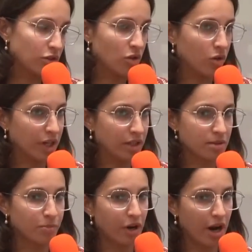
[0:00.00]

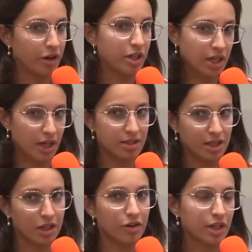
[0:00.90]
noise, prioritize,
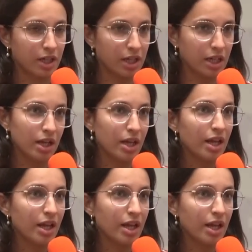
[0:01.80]
think critically,